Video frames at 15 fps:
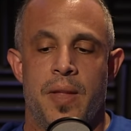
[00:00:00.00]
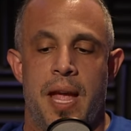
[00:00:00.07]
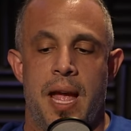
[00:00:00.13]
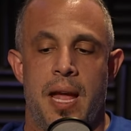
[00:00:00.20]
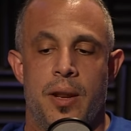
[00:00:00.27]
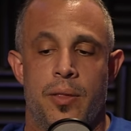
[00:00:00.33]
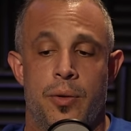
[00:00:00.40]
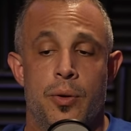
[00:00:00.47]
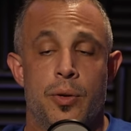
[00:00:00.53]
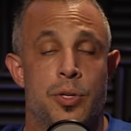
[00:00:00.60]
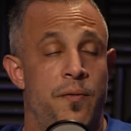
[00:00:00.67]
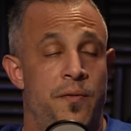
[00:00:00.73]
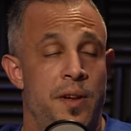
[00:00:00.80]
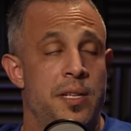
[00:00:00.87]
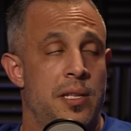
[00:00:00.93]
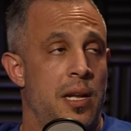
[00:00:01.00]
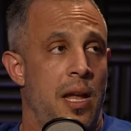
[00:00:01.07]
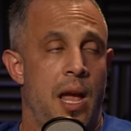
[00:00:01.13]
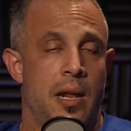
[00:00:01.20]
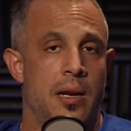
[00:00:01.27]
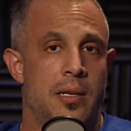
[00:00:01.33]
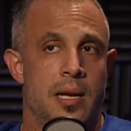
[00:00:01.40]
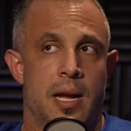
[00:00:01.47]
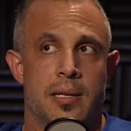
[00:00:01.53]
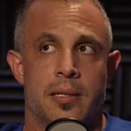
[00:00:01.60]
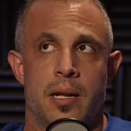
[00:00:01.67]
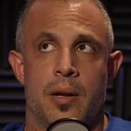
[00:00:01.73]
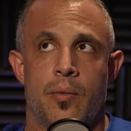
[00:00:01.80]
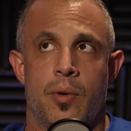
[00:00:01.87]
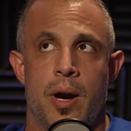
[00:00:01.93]
and through sophisticated
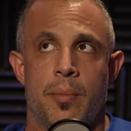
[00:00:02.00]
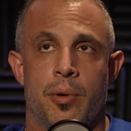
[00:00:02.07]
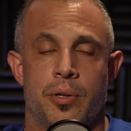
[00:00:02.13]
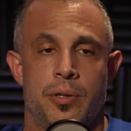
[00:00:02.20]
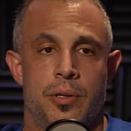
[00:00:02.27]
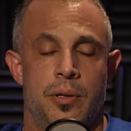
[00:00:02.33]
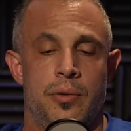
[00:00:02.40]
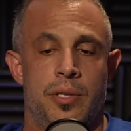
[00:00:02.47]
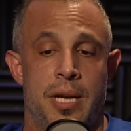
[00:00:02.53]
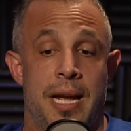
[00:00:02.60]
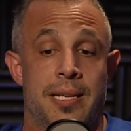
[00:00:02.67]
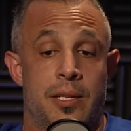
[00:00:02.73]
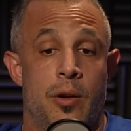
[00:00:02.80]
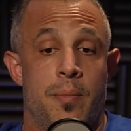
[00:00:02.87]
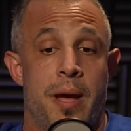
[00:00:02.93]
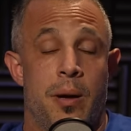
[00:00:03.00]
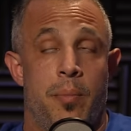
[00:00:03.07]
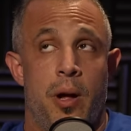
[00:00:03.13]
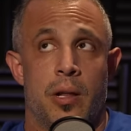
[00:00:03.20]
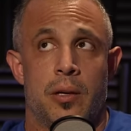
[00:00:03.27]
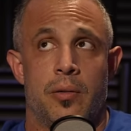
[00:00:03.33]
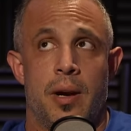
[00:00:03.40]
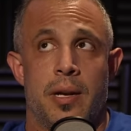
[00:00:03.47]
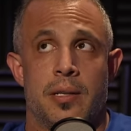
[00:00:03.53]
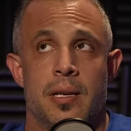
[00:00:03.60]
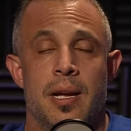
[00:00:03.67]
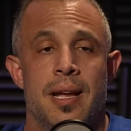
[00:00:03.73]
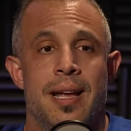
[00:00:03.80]
testing were able to test their metabolic rates.